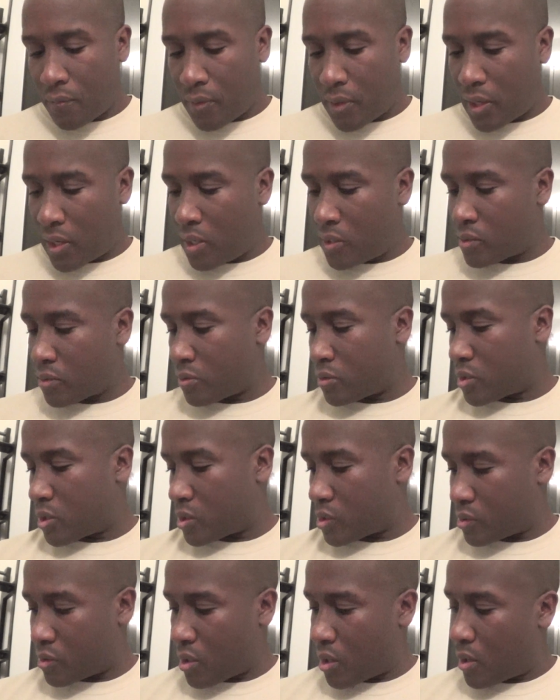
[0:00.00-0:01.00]
And these are
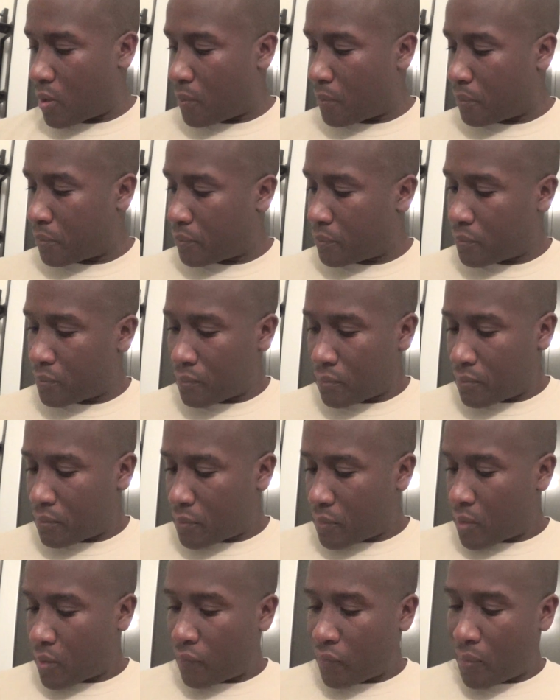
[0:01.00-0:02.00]
just
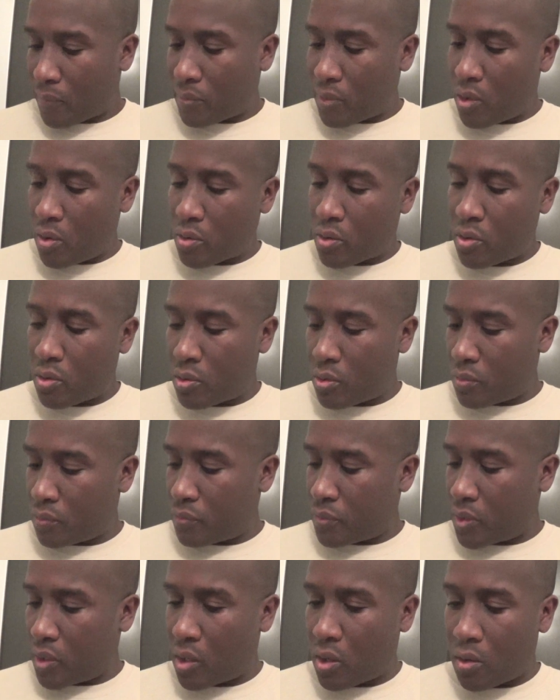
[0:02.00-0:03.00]
from local,
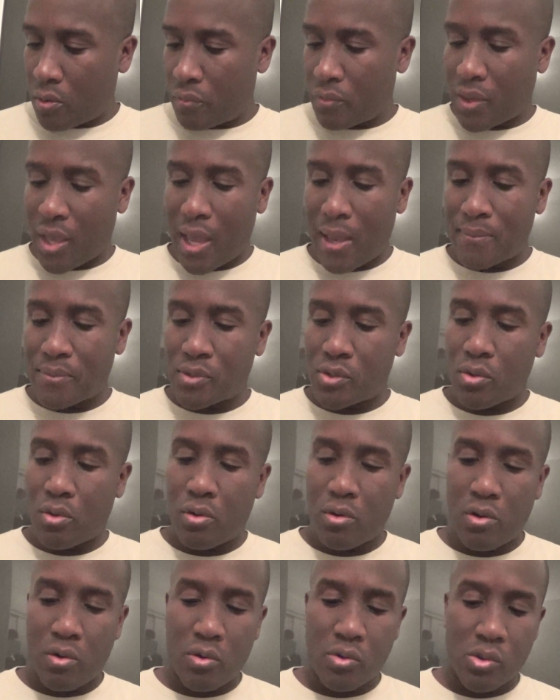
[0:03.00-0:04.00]
game
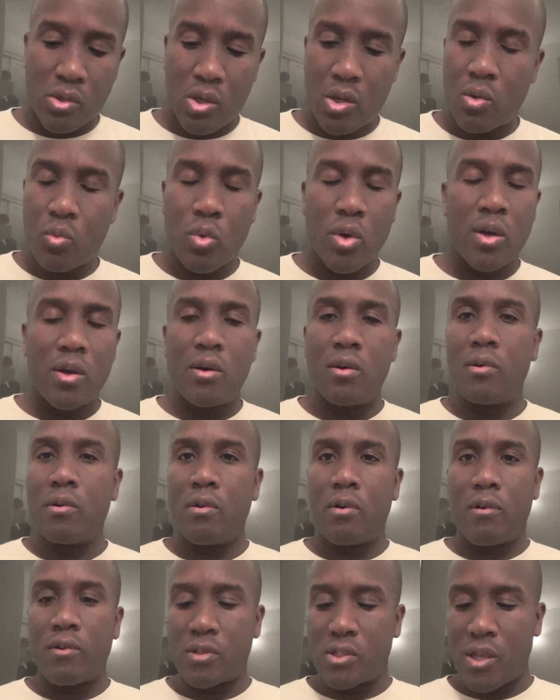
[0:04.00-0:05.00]
stores, Goodwill,
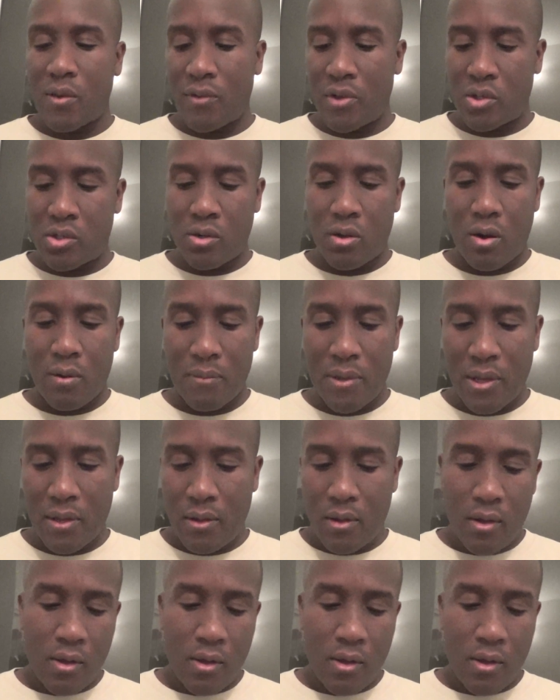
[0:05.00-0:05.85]
or Salvation Army.